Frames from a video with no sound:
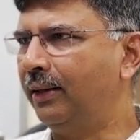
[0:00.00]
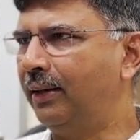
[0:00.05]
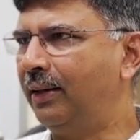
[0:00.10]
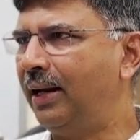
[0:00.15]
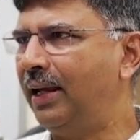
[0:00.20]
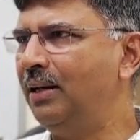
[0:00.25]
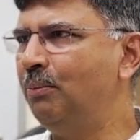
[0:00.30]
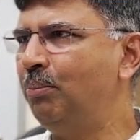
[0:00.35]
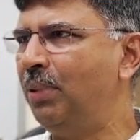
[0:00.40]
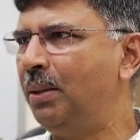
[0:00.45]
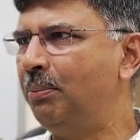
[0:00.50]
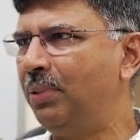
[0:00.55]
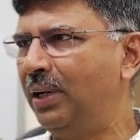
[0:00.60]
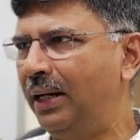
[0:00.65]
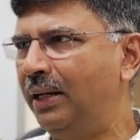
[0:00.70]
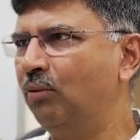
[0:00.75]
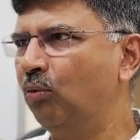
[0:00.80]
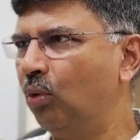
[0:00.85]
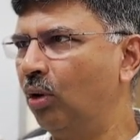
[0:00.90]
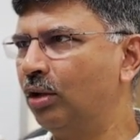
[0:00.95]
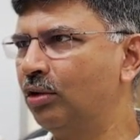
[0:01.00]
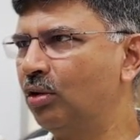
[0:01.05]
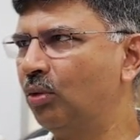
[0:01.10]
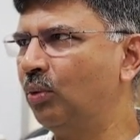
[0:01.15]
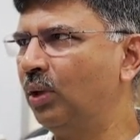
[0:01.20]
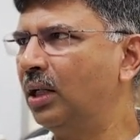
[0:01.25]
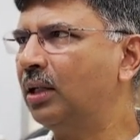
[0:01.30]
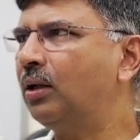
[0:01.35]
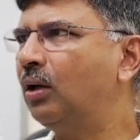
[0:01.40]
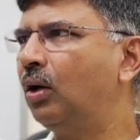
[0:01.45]
train people and also
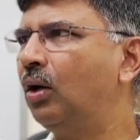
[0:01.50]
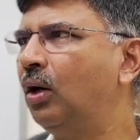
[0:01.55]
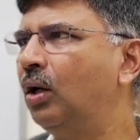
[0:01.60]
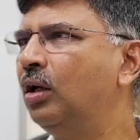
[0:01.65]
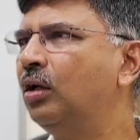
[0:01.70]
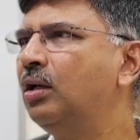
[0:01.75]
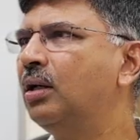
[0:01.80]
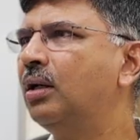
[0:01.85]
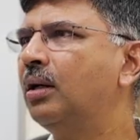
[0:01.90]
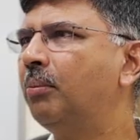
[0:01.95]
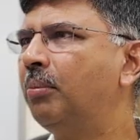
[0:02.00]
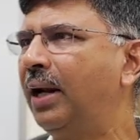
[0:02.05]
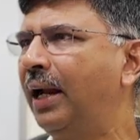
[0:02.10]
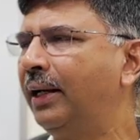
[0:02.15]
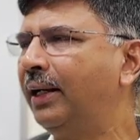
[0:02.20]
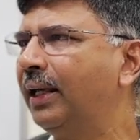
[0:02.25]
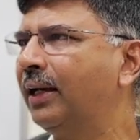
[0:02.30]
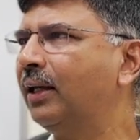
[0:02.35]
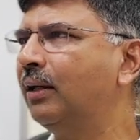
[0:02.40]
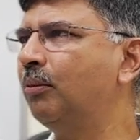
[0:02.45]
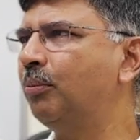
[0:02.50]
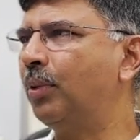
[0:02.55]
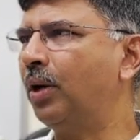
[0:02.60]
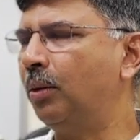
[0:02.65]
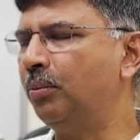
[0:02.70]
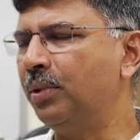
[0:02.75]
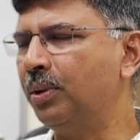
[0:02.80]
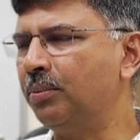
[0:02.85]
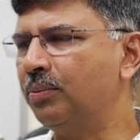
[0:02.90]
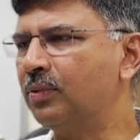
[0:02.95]
work on practical
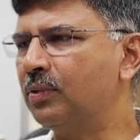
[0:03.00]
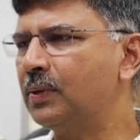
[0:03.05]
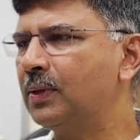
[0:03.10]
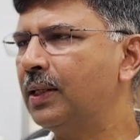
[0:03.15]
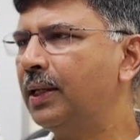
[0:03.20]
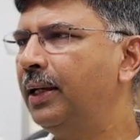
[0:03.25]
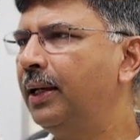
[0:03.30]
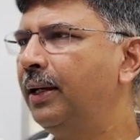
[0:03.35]
problems